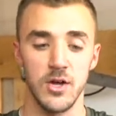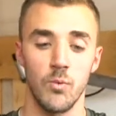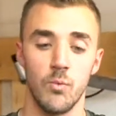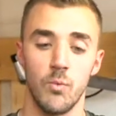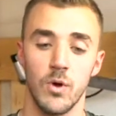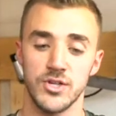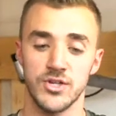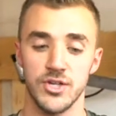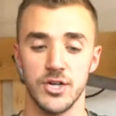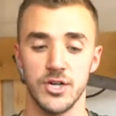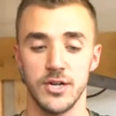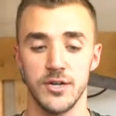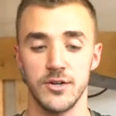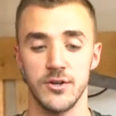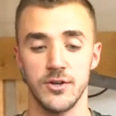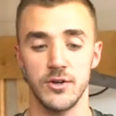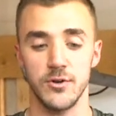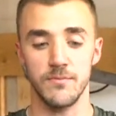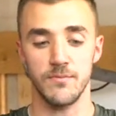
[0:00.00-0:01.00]
What you're gonna
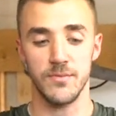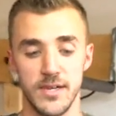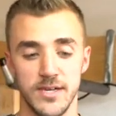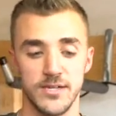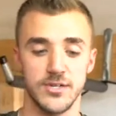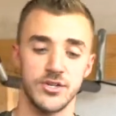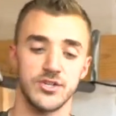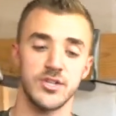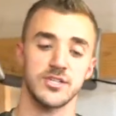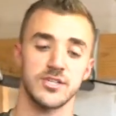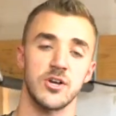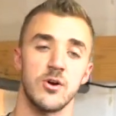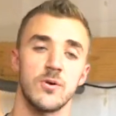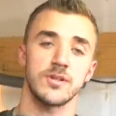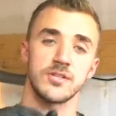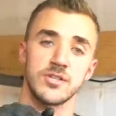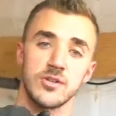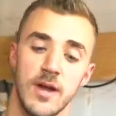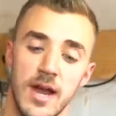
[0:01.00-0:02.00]
do is you're just going to